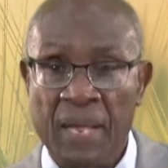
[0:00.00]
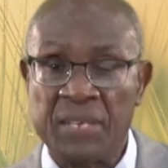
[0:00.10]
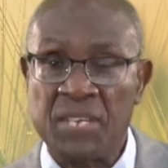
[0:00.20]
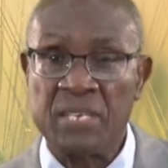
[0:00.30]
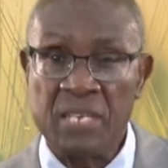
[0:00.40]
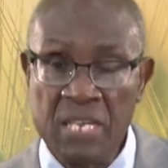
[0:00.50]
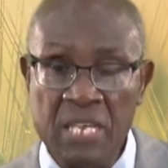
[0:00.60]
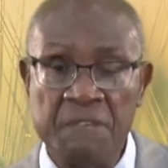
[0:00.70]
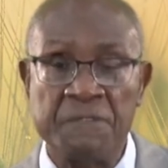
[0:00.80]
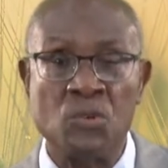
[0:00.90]
I said,
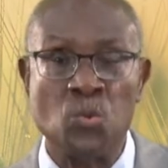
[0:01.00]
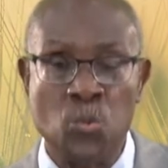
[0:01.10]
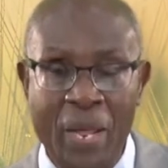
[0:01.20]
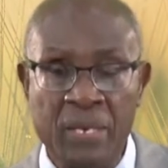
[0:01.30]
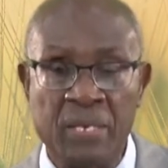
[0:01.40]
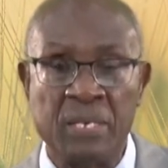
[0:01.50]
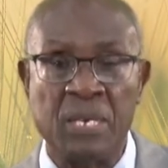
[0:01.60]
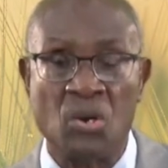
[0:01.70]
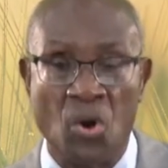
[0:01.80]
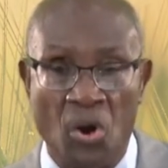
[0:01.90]
even when
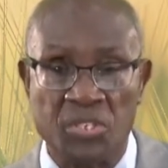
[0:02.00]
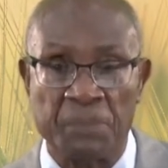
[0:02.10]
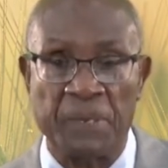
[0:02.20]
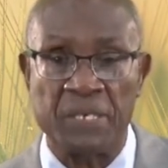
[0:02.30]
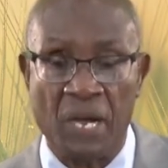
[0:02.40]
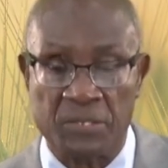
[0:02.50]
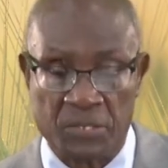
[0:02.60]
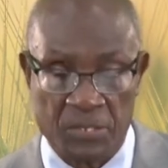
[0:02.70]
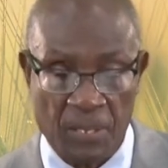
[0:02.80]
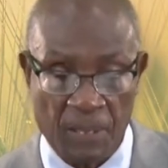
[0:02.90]
he calls upon
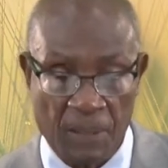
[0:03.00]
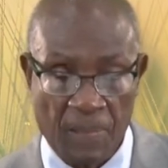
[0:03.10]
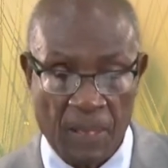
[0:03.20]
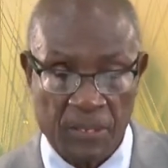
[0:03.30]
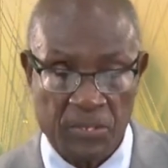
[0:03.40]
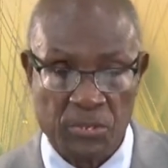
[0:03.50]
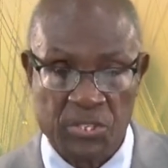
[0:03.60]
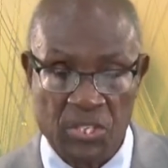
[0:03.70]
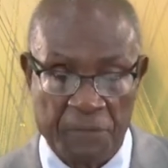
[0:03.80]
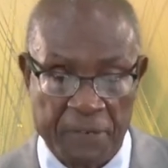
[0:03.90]
us to
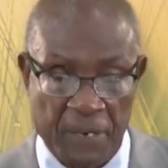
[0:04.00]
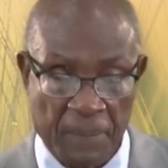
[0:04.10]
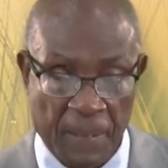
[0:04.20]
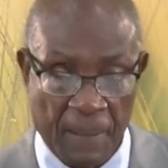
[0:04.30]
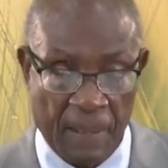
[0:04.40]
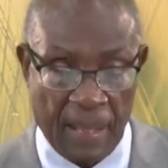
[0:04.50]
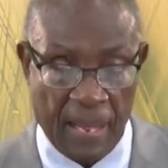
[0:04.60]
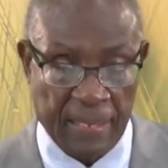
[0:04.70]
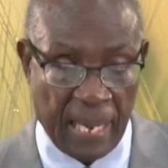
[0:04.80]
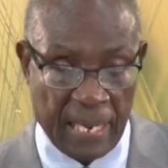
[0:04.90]
suffer.
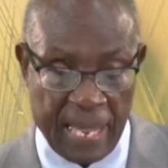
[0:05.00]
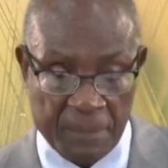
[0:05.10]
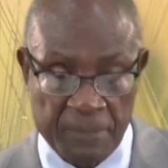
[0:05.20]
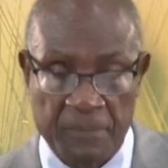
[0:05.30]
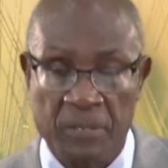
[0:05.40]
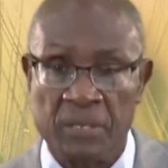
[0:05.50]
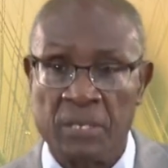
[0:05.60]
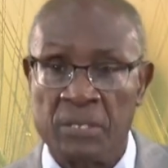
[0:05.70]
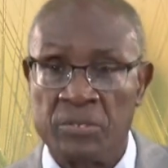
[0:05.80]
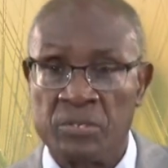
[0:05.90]
And I like
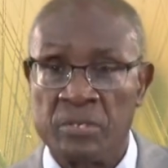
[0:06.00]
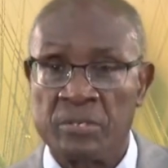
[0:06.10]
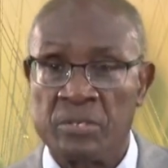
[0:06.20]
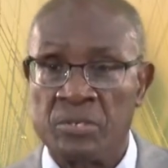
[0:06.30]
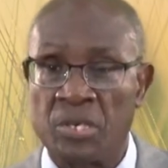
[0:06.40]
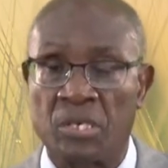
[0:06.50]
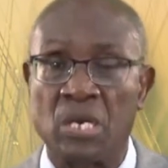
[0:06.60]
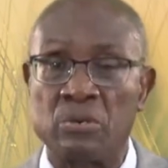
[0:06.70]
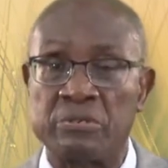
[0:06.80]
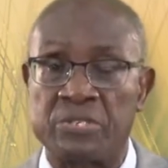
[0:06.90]
to
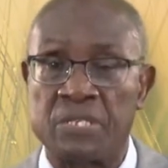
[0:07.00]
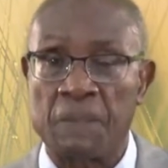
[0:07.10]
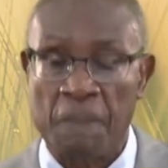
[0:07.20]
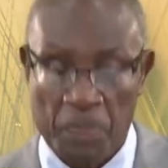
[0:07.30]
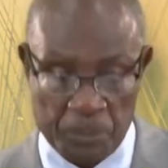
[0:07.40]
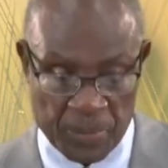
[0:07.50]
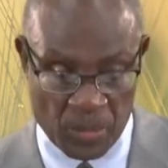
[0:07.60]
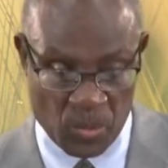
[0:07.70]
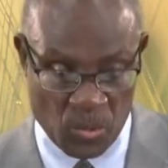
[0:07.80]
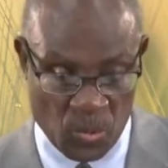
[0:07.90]
close
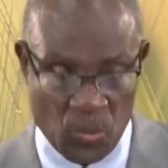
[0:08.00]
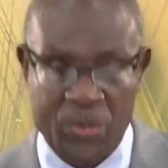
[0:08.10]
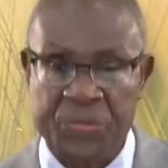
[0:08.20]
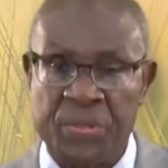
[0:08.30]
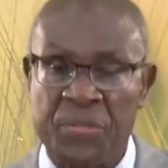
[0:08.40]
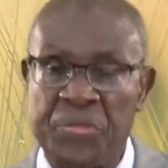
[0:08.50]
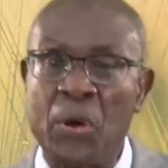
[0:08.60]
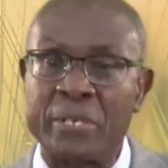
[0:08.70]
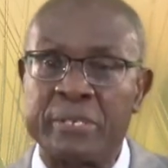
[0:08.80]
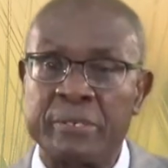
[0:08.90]
with a
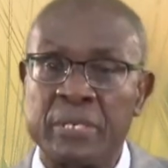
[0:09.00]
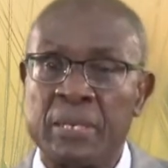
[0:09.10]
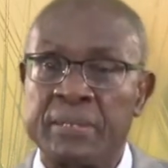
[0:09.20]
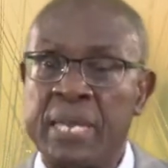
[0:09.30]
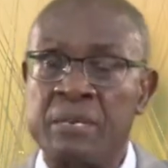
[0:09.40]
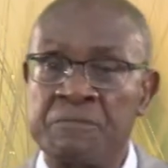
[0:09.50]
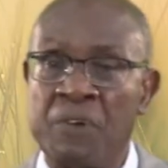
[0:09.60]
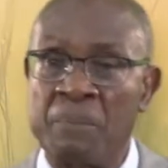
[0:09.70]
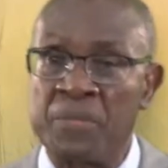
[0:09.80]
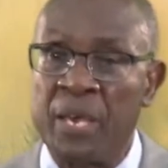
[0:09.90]
thought taken from